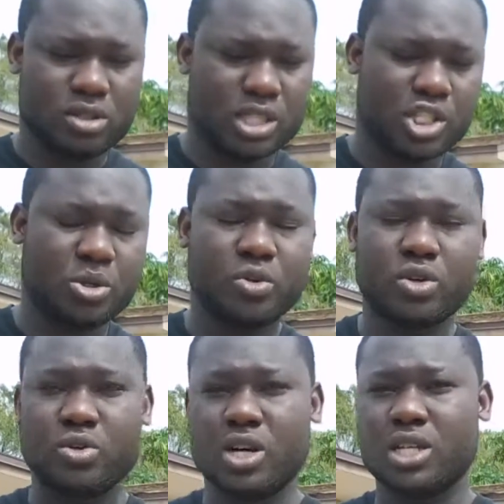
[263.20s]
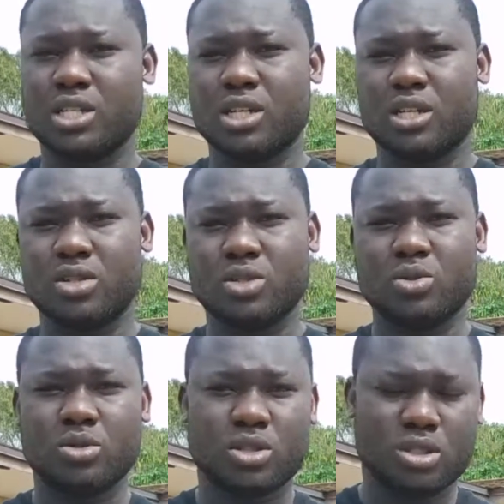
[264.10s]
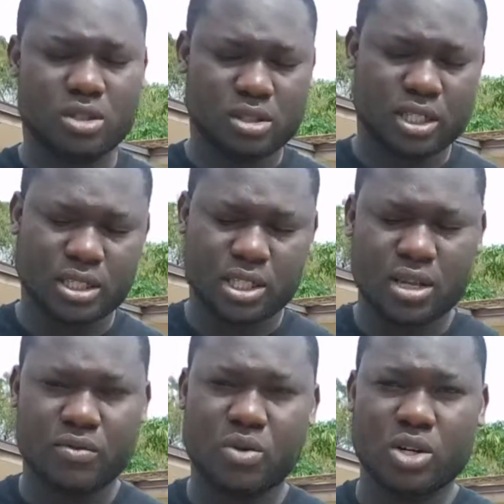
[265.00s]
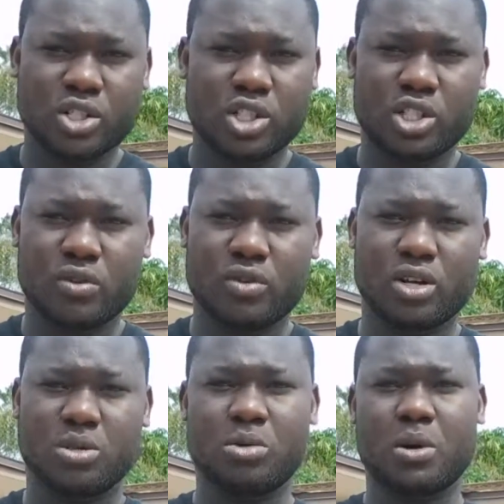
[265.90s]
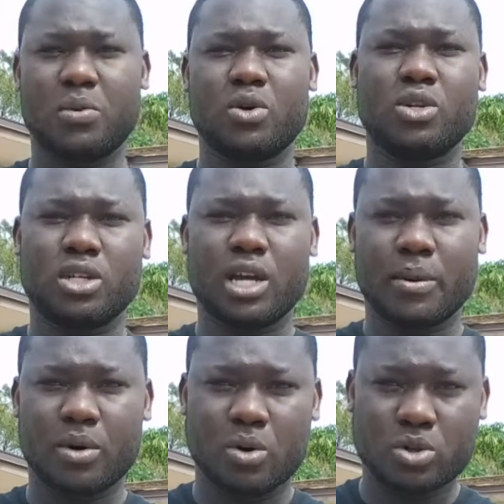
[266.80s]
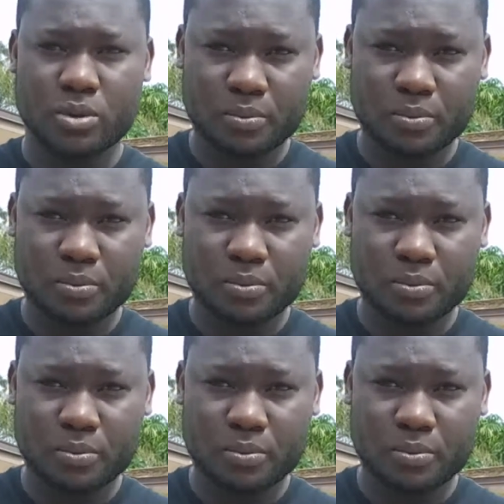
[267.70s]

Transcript: catch up with you guys again soon. So thanks again for watching JVLOGS. Plunkett, I'm out.